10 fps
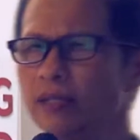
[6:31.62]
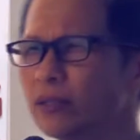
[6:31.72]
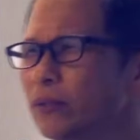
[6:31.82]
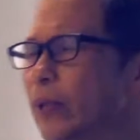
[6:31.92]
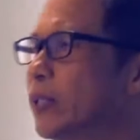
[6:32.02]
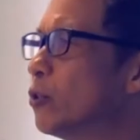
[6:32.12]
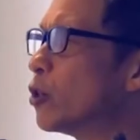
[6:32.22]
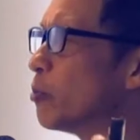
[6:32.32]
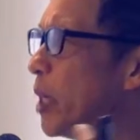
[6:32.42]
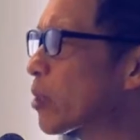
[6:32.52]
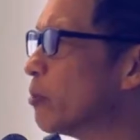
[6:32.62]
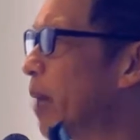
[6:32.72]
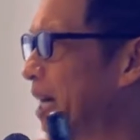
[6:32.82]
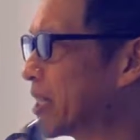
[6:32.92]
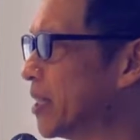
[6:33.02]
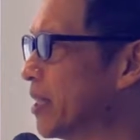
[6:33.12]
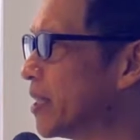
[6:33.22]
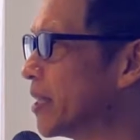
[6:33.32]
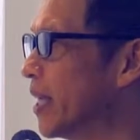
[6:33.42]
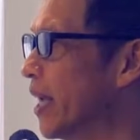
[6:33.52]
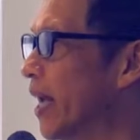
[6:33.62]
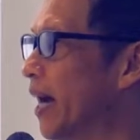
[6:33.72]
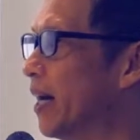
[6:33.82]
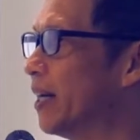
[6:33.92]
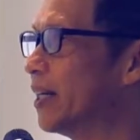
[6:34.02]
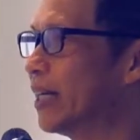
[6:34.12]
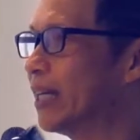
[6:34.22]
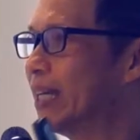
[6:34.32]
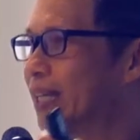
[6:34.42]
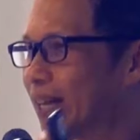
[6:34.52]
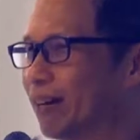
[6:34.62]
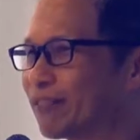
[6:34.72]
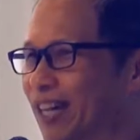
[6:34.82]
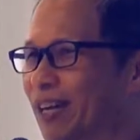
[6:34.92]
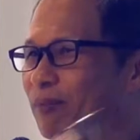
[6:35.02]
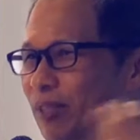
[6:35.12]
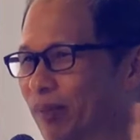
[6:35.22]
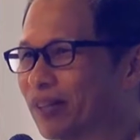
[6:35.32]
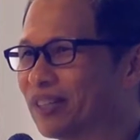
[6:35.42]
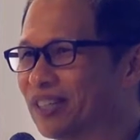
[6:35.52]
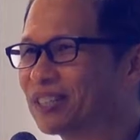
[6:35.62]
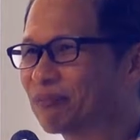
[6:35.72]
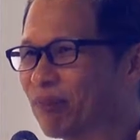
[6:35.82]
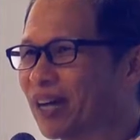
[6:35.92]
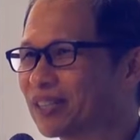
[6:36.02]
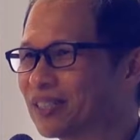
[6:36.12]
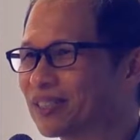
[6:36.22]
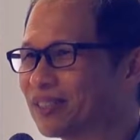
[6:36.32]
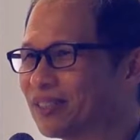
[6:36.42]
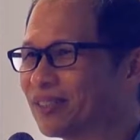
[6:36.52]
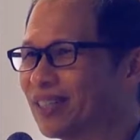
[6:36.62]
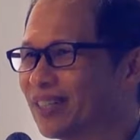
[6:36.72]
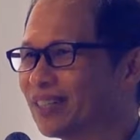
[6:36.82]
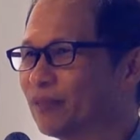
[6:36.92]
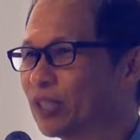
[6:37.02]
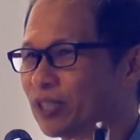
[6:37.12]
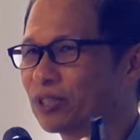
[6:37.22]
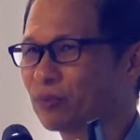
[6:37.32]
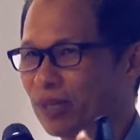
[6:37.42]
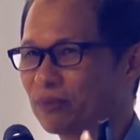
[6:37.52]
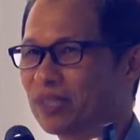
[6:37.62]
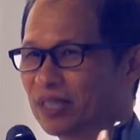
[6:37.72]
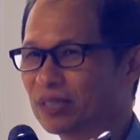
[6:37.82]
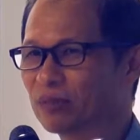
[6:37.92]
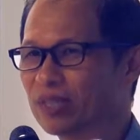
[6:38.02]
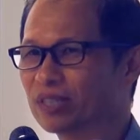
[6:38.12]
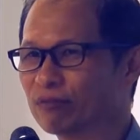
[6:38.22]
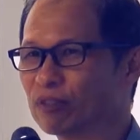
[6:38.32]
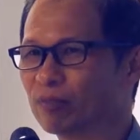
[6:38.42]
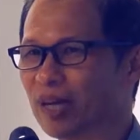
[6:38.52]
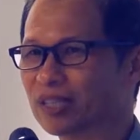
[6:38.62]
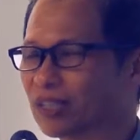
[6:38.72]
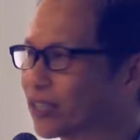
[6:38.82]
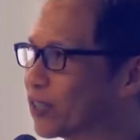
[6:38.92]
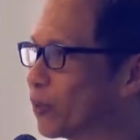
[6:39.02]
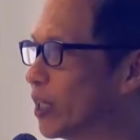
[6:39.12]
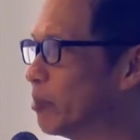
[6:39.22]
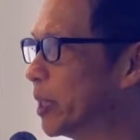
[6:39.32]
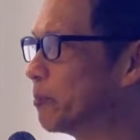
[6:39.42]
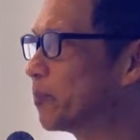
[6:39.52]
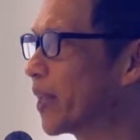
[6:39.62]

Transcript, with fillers: And you know, when you speak to pastors uh, enough times about these matters, you know, which is what we did, we interviewed pastors quite a bit,